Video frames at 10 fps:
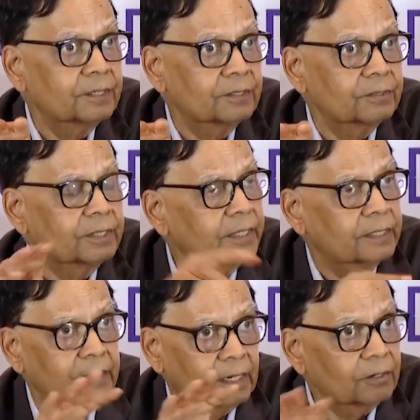So they
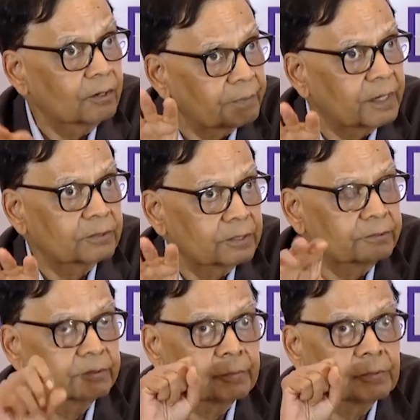are not part of the
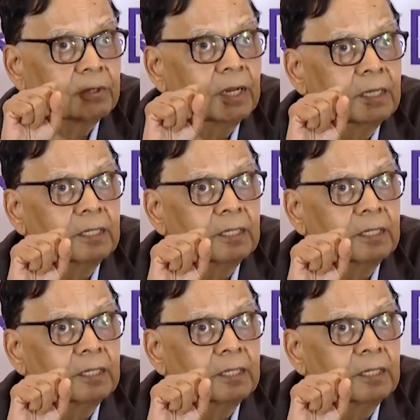divisible pool.